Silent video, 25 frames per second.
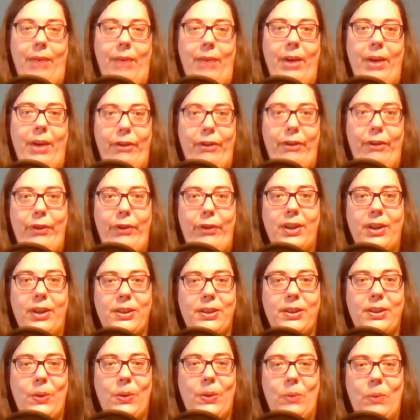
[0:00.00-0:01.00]
when I
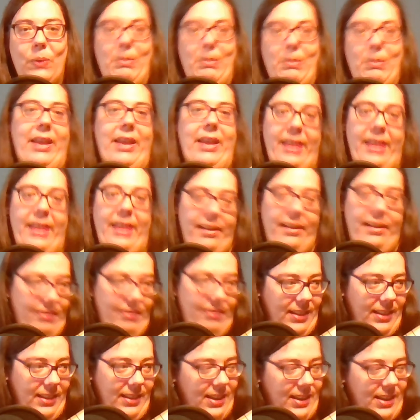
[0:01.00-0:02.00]
first told my
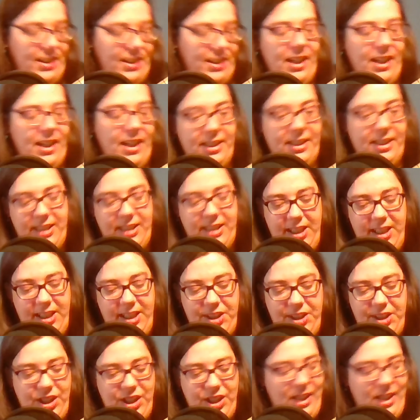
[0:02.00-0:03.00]
then guitar
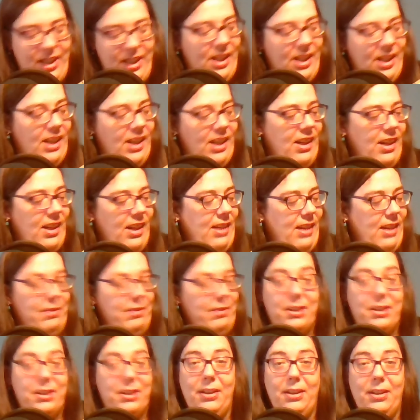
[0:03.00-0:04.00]
teacher I
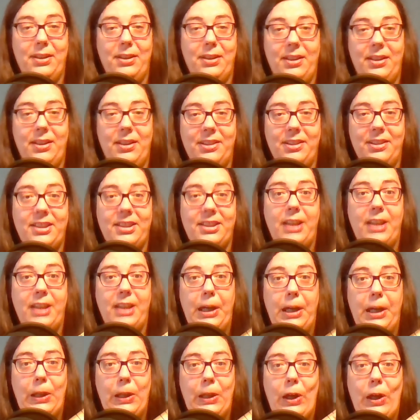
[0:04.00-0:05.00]
was gonna
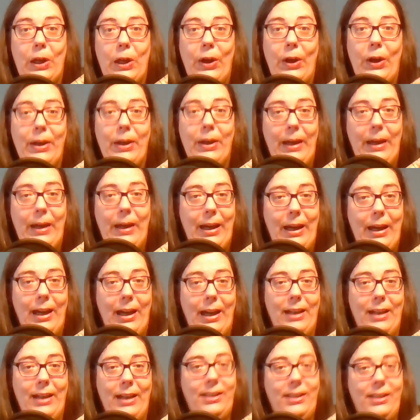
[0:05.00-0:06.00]
start
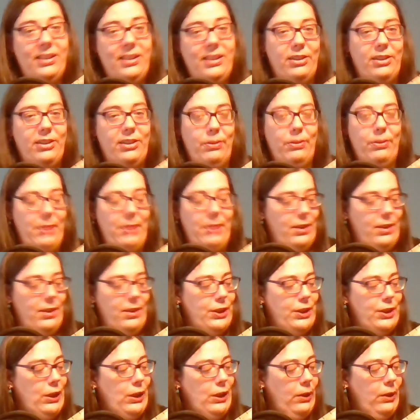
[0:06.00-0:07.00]
learning an
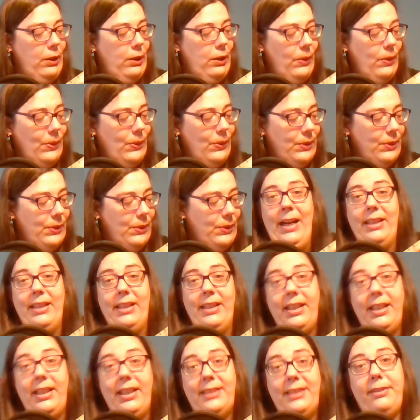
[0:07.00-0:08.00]
instrument, a lute,
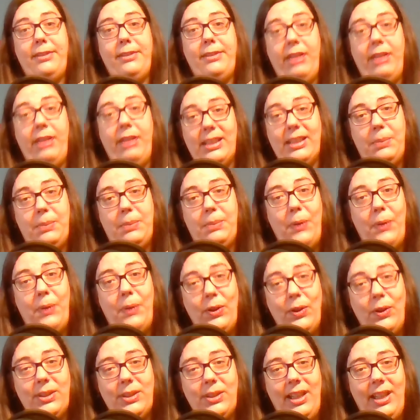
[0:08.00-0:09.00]
that is
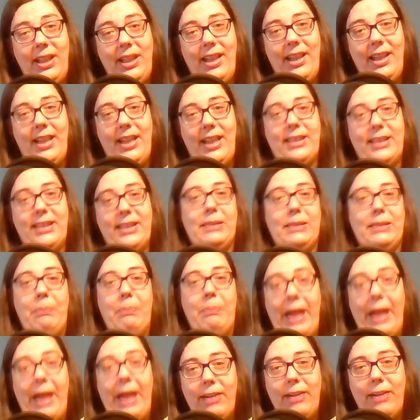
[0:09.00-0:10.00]
transposing and has
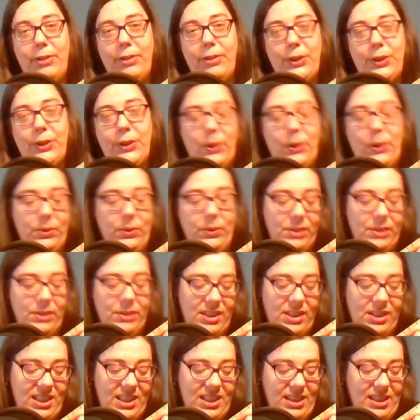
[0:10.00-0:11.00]

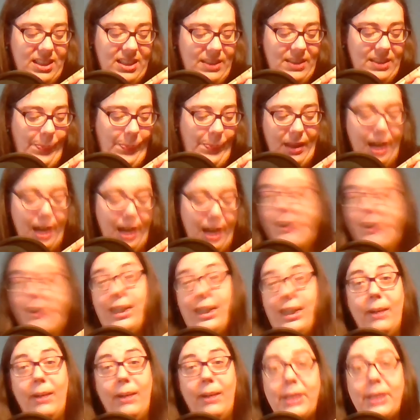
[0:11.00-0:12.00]
microtones, he
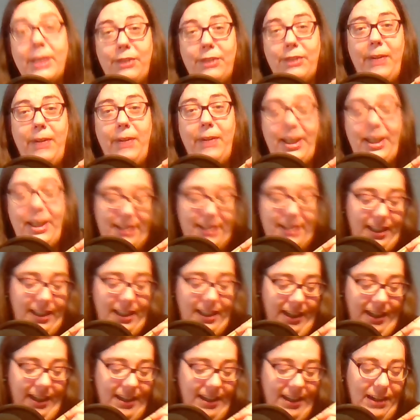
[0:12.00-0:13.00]
said I was
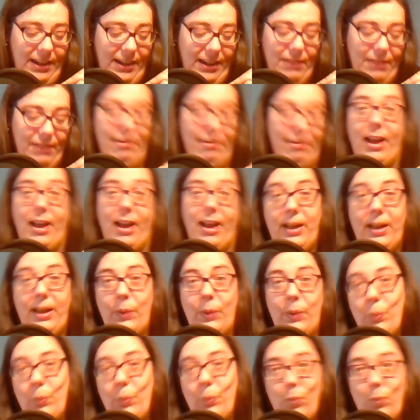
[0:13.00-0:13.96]
crazy. Well, he